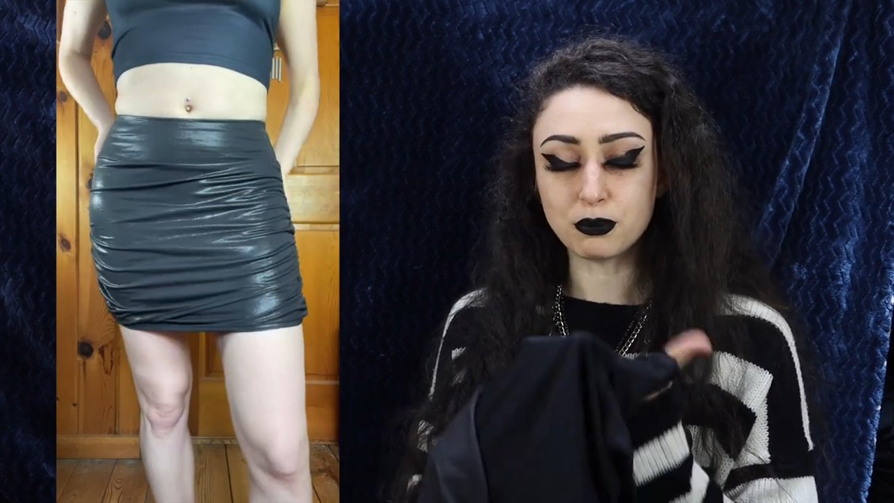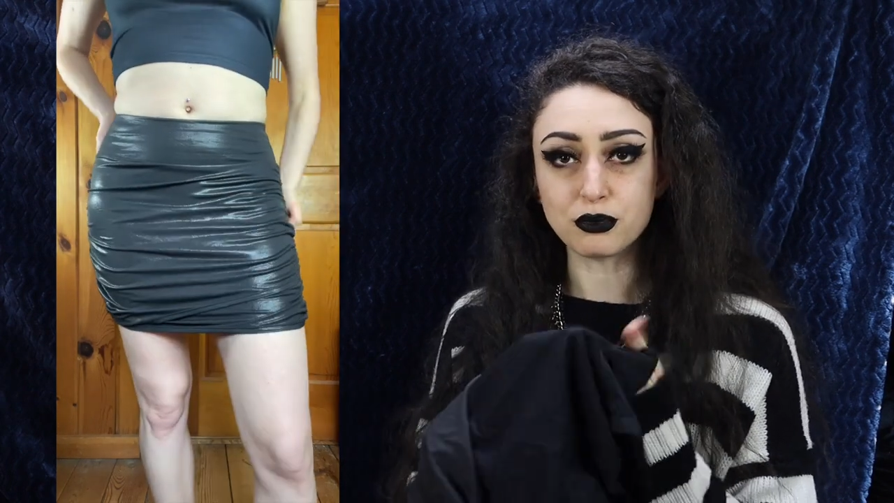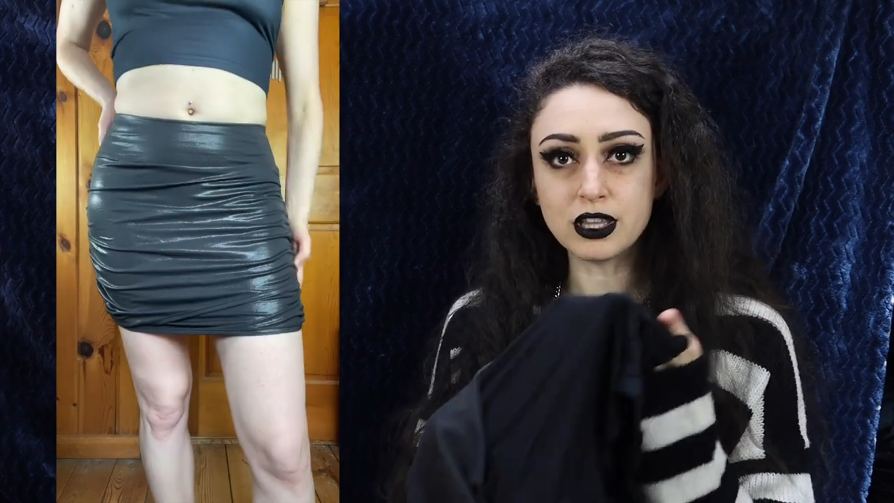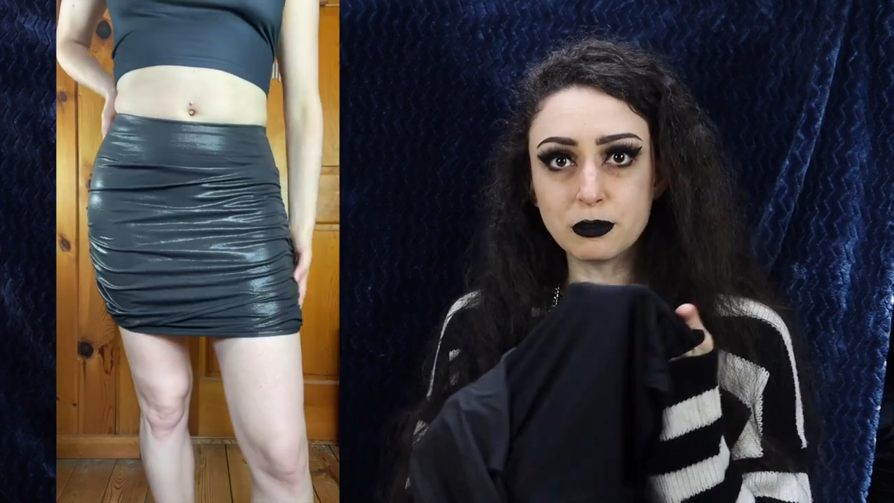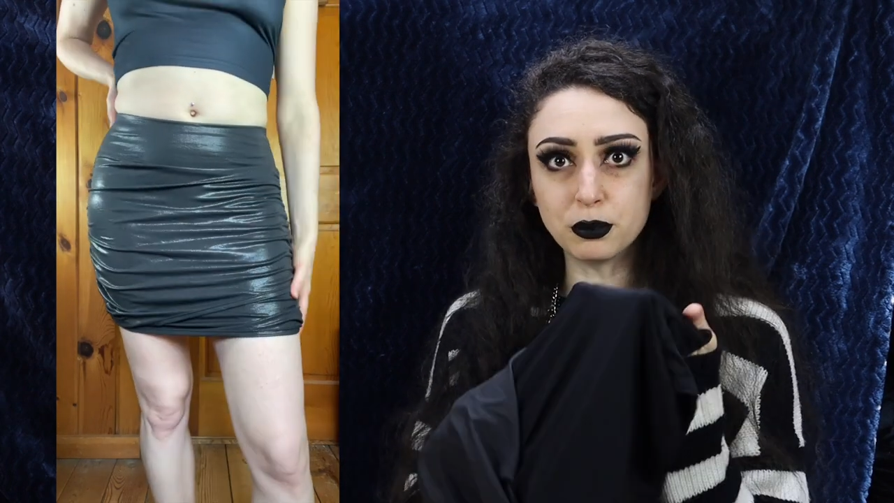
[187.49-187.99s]

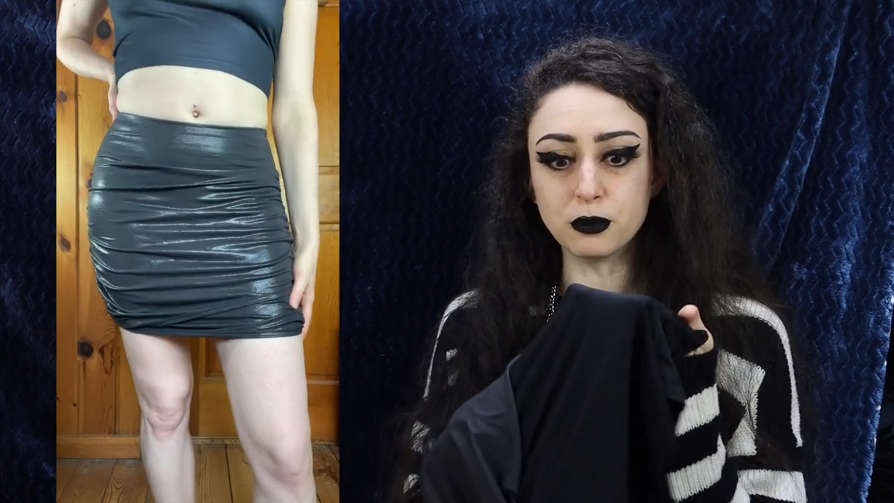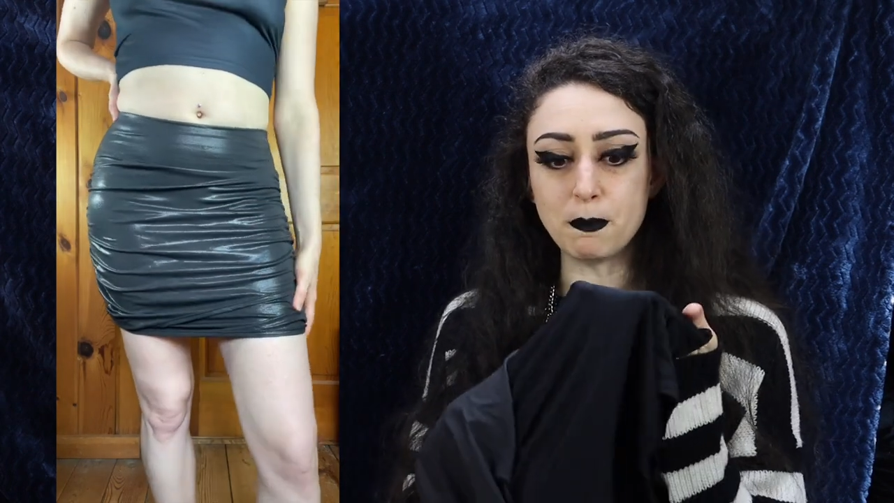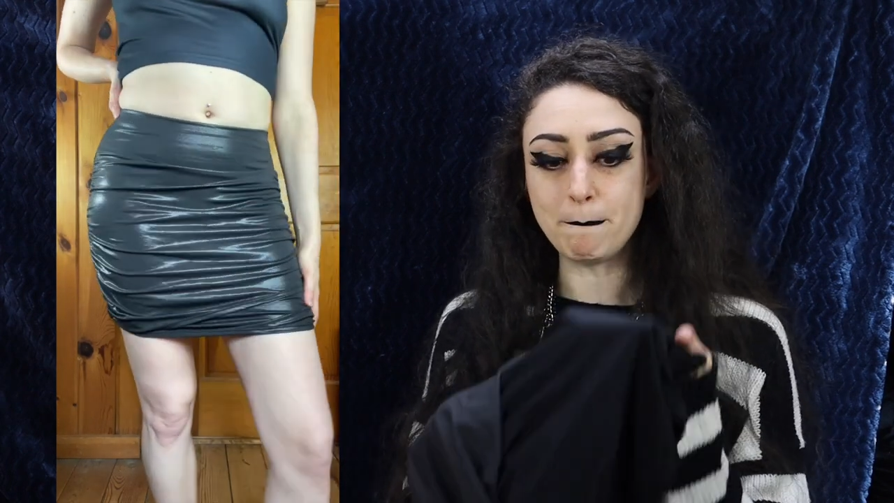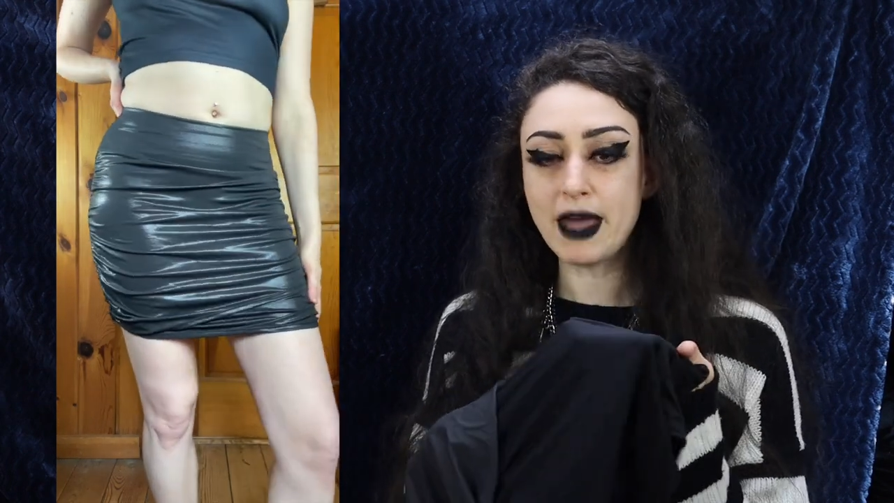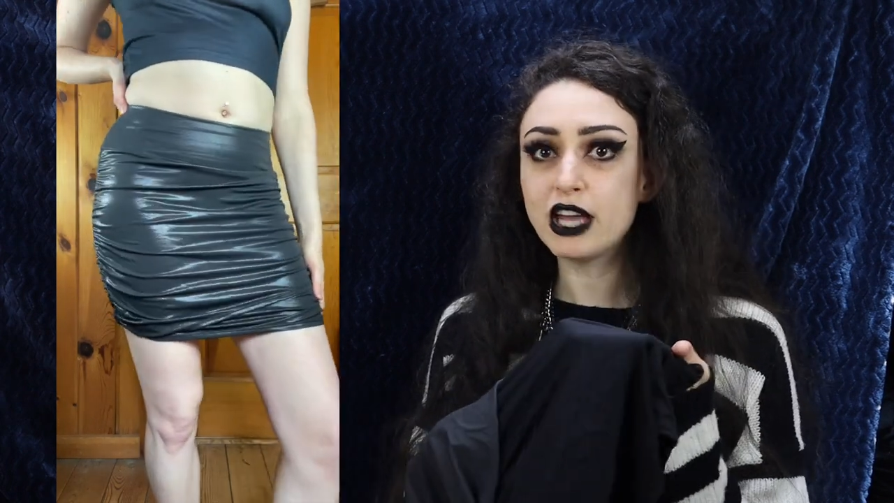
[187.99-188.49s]
breathable
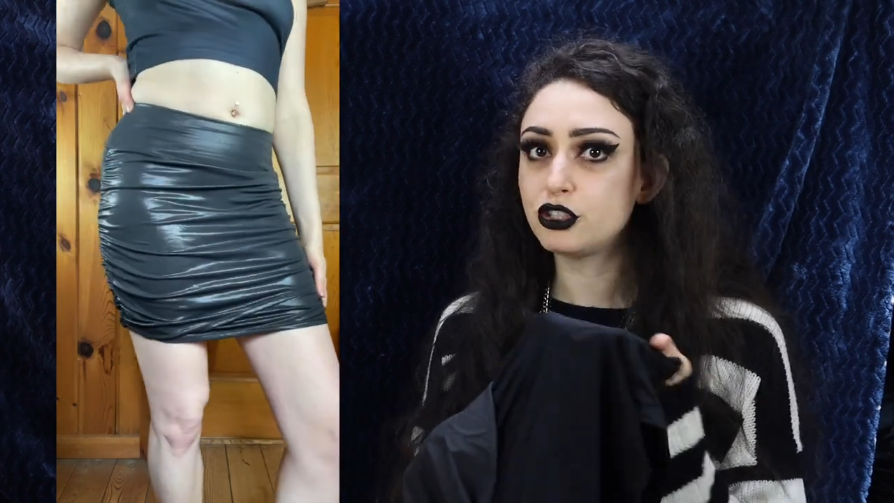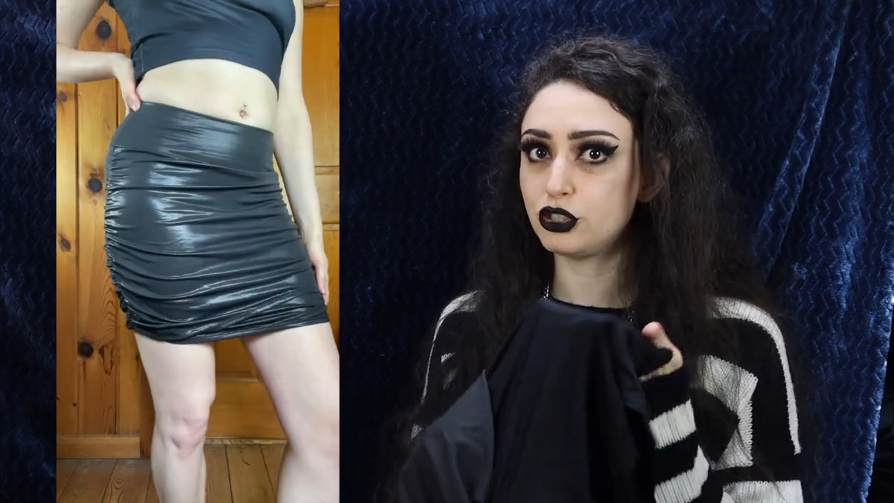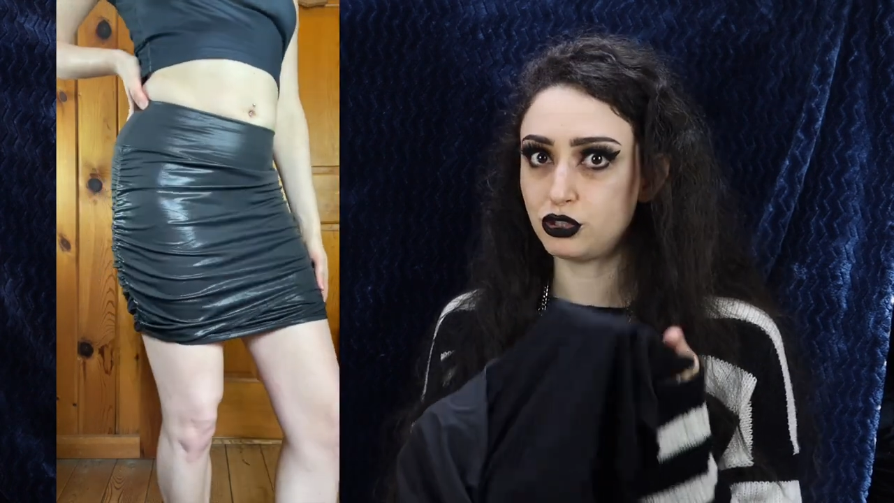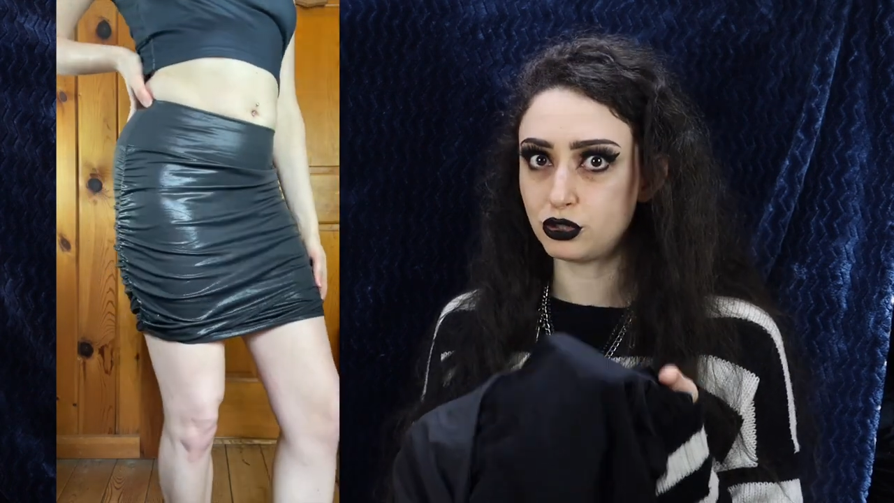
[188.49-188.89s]
mesh